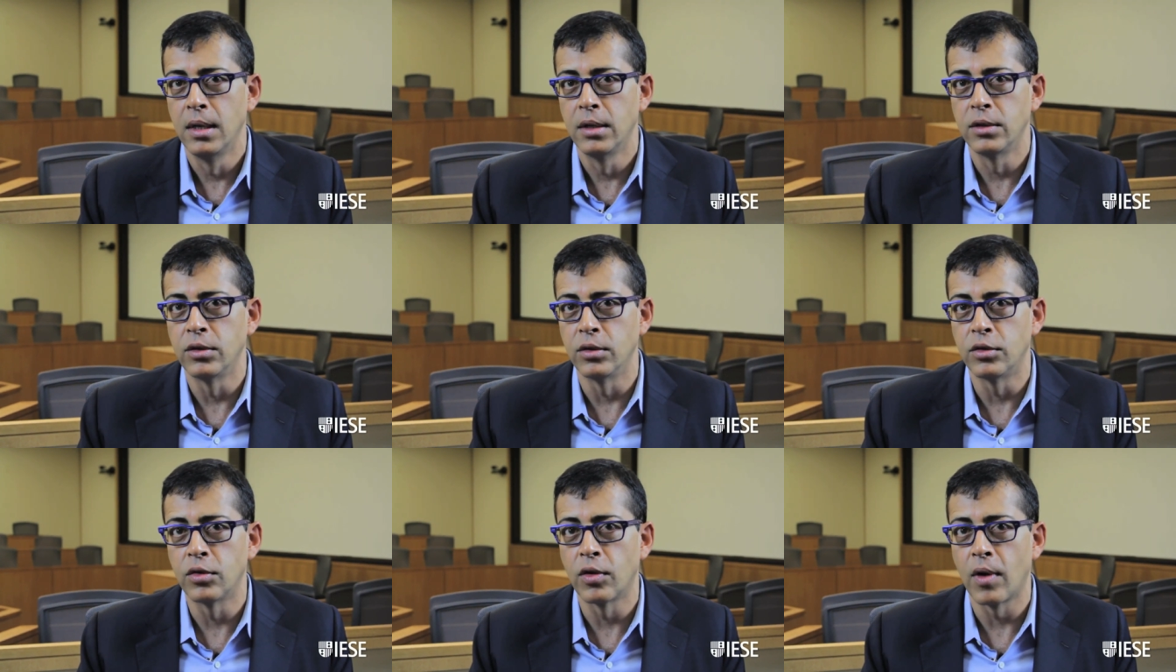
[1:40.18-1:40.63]

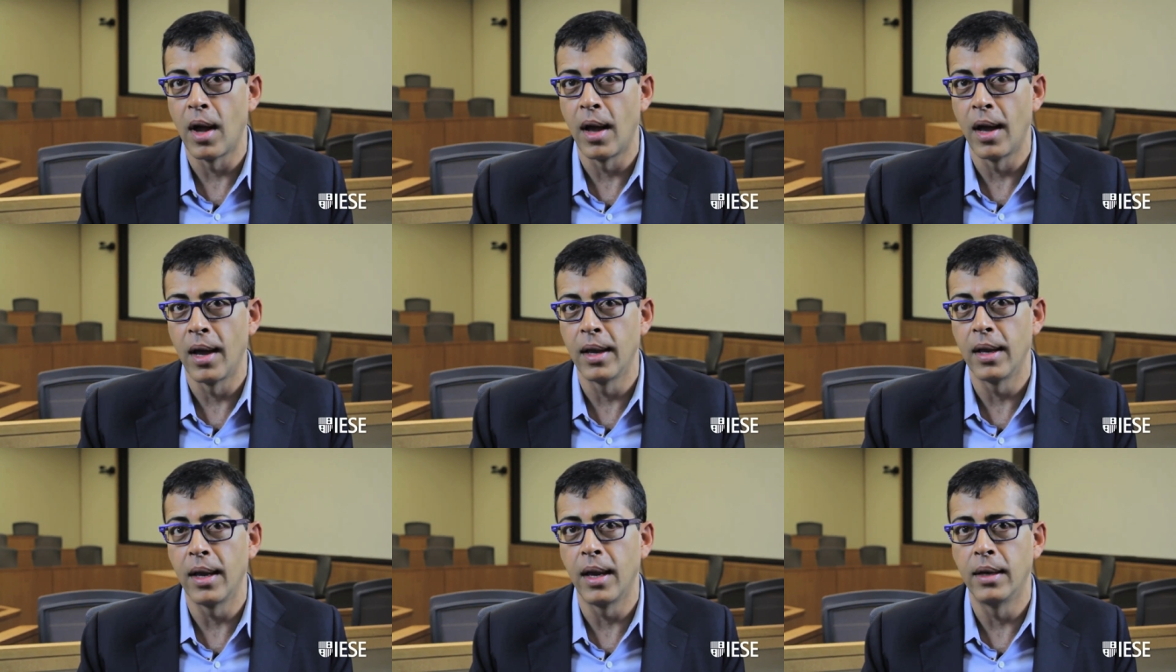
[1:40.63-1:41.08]
to
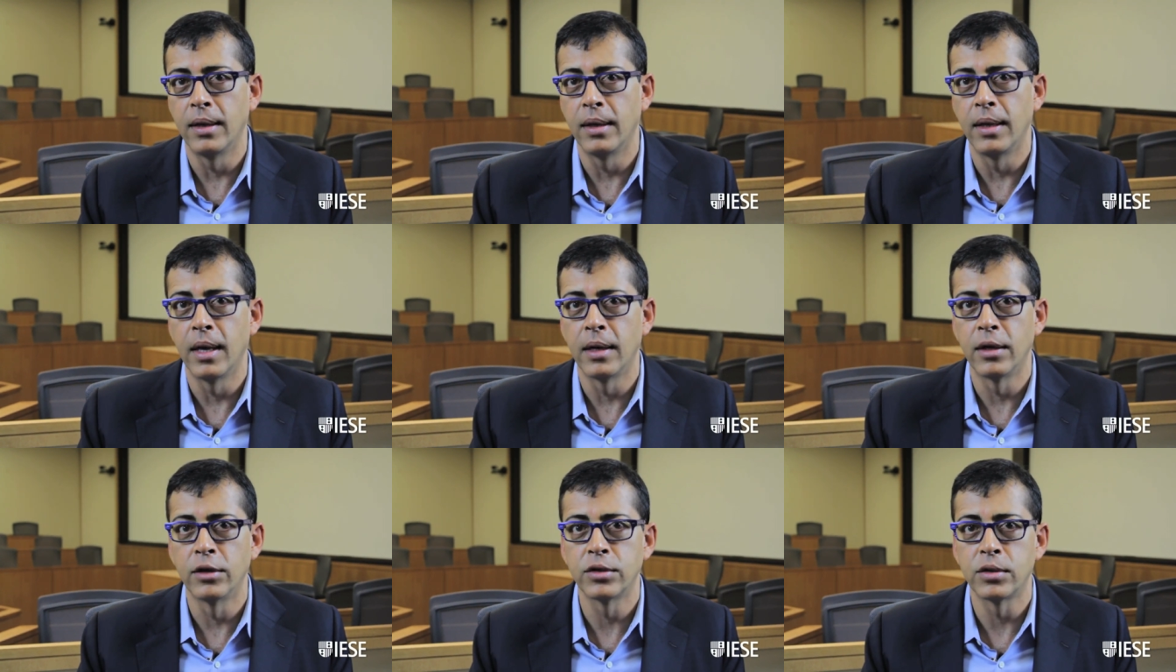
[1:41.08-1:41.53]
try
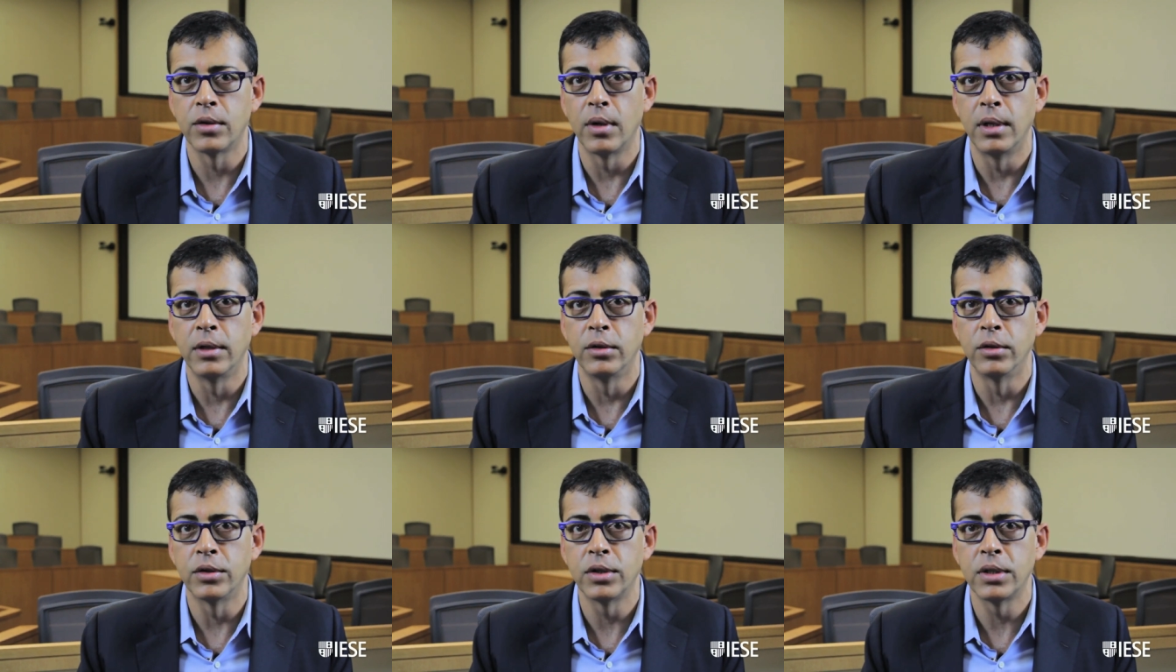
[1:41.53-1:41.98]
and get us to
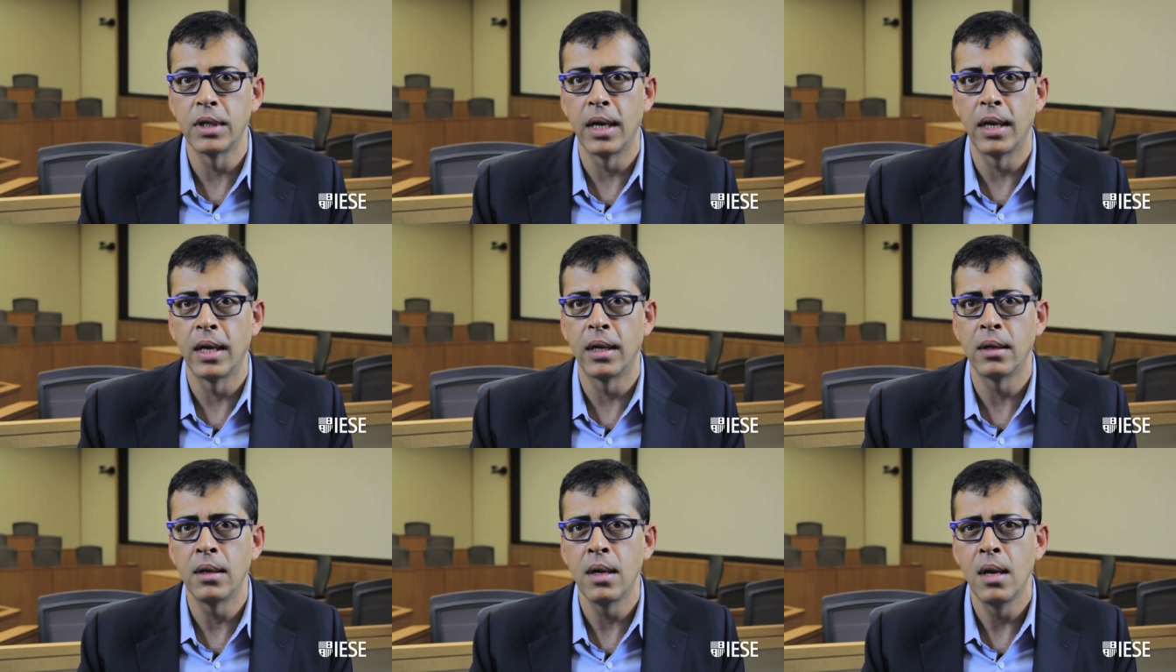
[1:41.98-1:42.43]

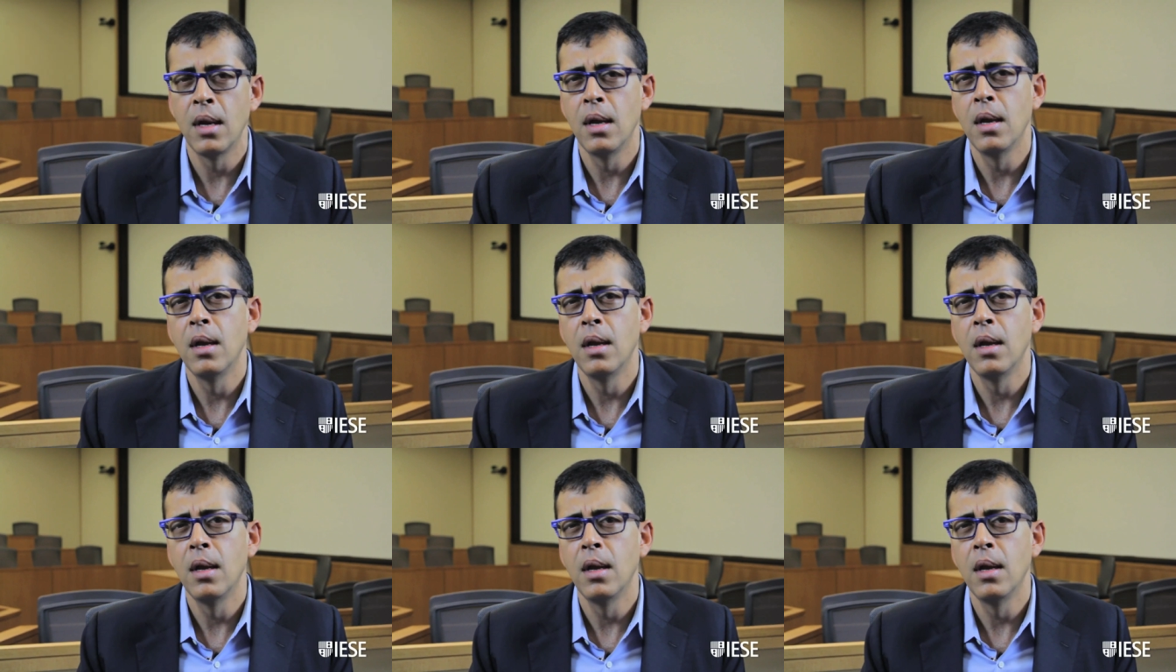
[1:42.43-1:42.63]
understand